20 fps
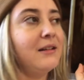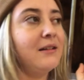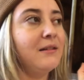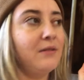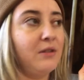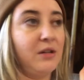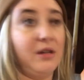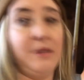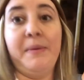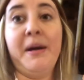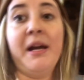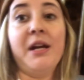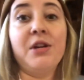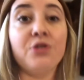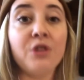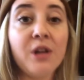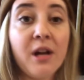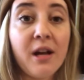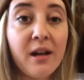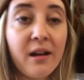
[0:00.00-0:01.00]
I'm gonna buy a
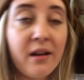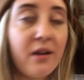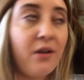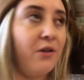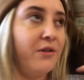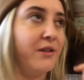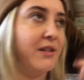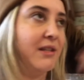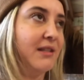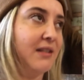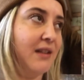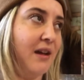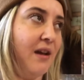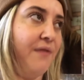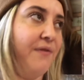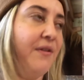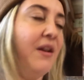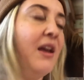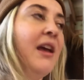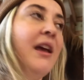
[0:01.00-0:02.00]
truck, all this
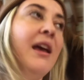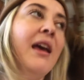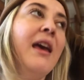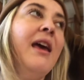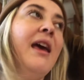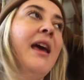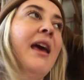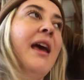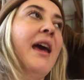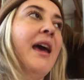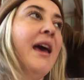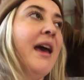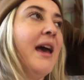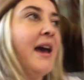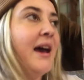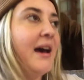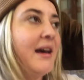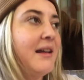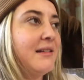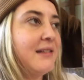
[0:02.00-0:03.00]
stuff,
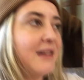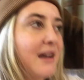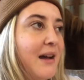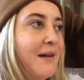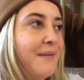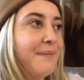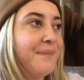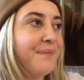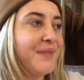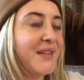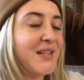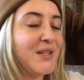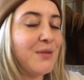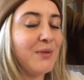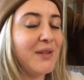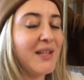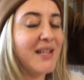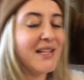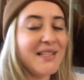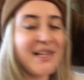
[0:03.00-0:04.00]
and it's
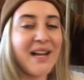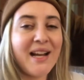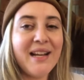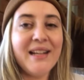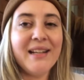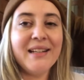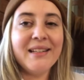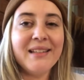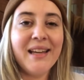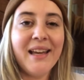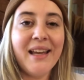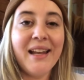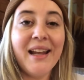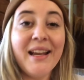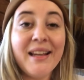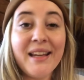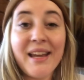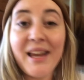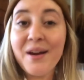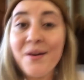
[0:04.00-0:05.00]
really exciting, and
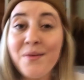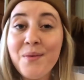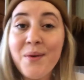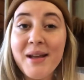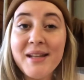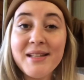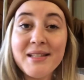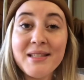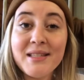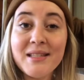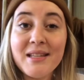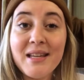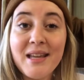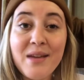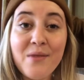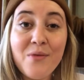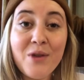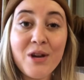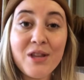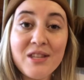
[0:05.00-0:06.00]
I can't wait to
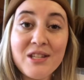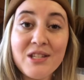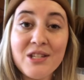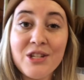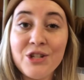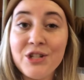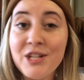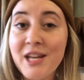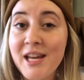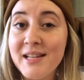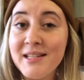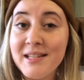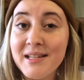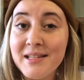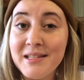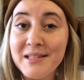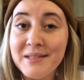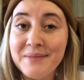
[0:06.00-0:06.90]
see where this year takes us.